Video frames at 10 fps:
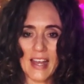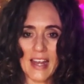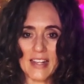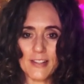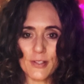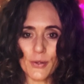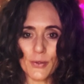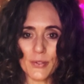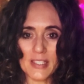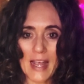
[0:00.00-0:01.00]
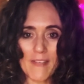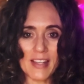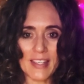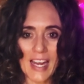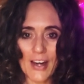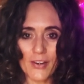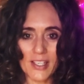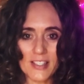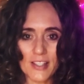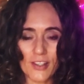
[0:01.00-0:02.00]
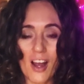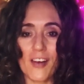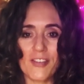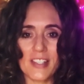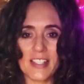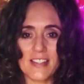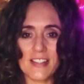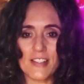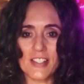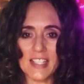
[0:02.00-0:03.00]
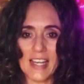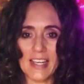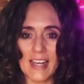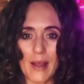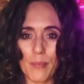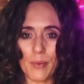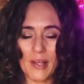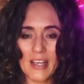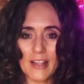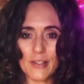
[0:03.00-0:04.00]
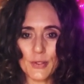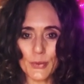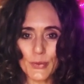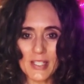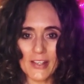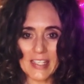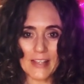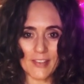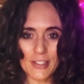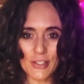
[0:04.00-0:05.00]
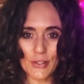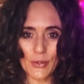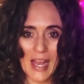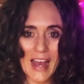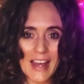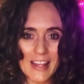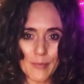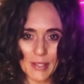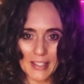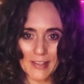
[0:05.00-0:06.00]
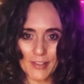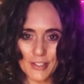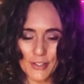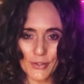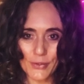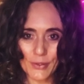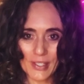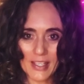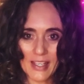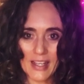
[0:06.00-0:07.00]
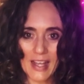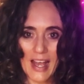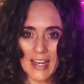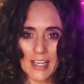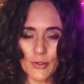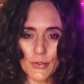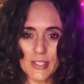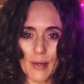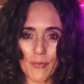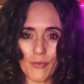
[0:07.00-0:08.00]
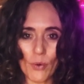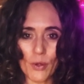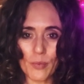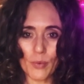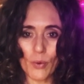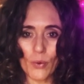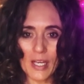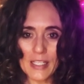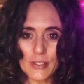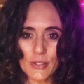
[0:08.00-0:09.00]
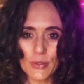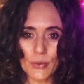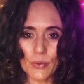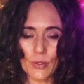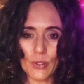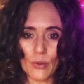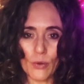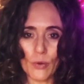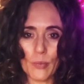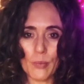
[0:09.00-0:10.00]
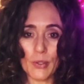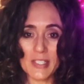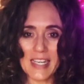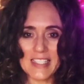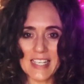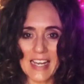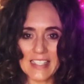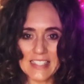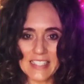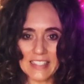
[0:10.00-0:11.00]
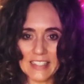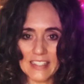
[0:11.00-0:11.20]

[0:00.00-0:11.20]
And so having the courage and the confidence to take it up, the tools that are given to you, how they've been given to you, how can you step forward more into your potentiality?